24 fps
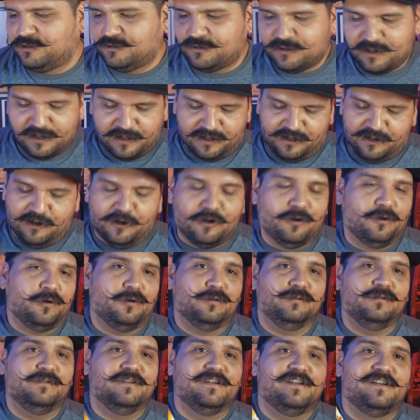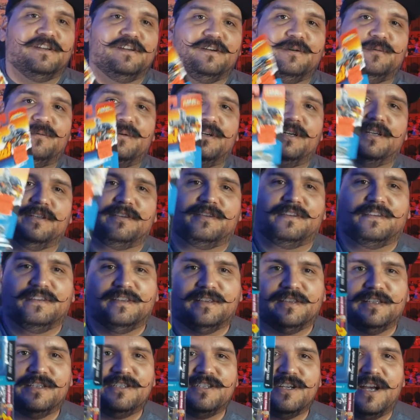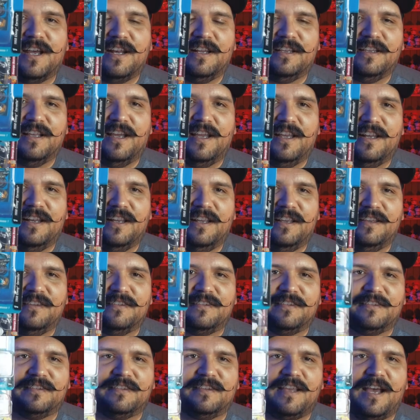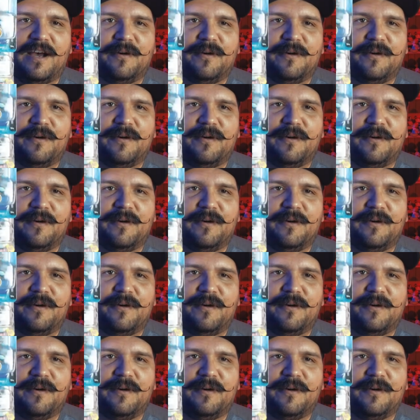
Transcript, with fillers: struck gold with the Johnny Lightnings.